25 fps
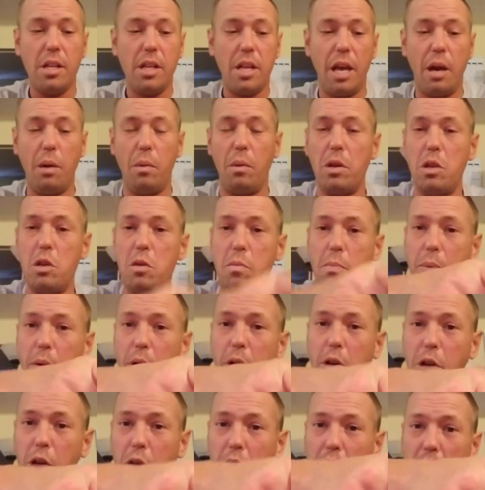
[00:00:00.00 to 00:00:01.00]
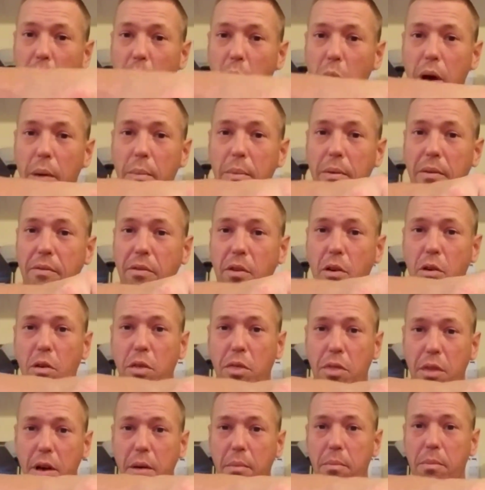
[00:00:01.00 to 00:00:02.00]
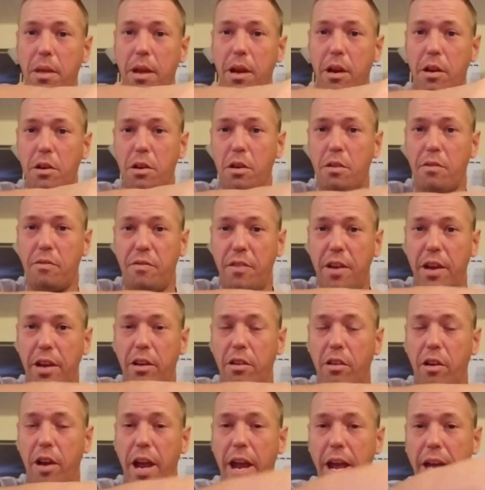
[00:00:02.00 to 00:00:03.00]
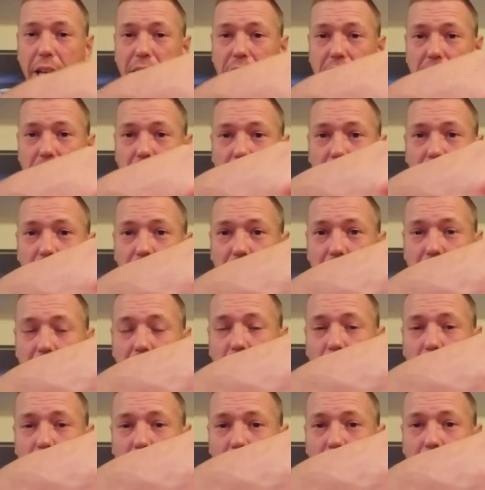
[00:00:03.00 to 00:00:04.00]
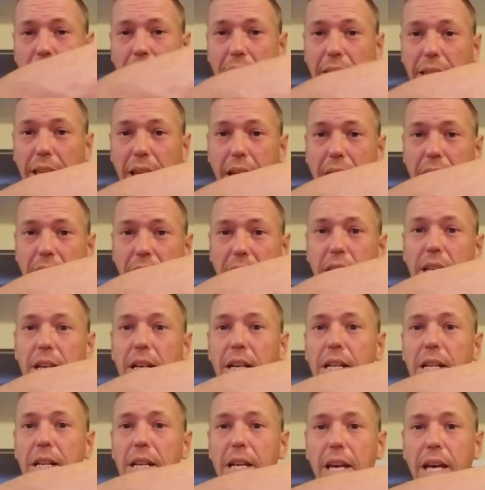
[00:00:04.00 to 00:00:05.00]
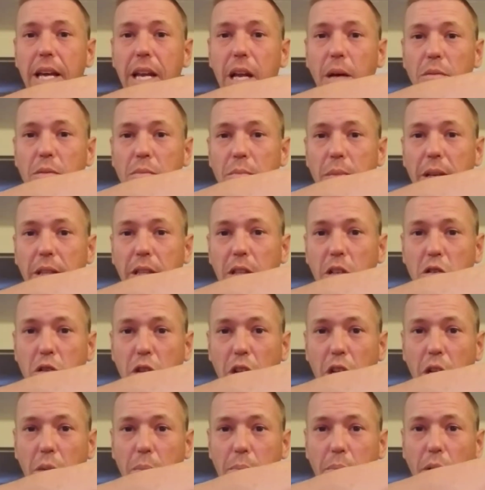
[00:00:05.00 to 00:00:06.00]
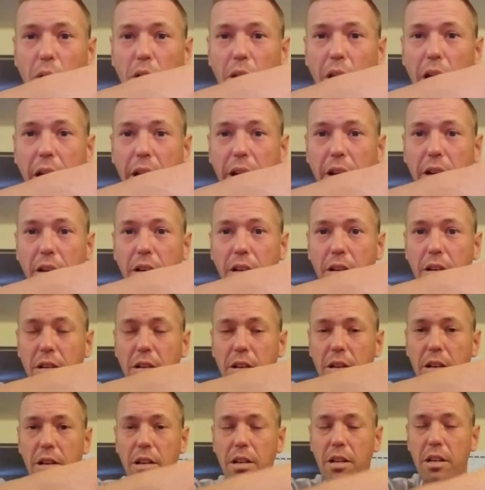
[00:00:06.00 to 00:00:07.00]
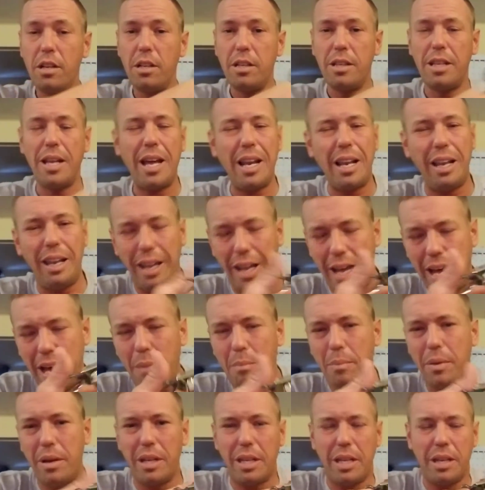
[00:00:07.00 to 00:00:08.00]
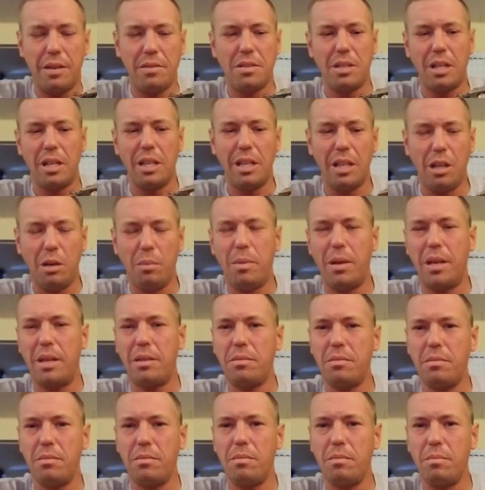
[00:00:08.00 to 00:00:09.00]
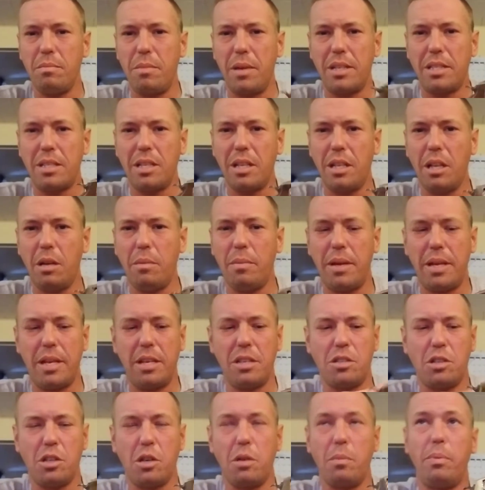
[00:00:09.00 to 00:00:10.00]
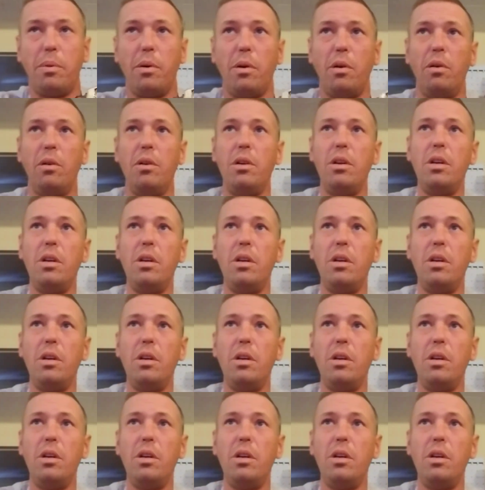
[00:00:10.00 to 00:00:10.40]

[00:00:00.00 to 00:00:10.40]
And when you put the web of your thumb there, your finger has to come downward like that. It helps make the trigger pull lighter. Not a lot, but it gives it a little bit, makes it a little bit easier to pull.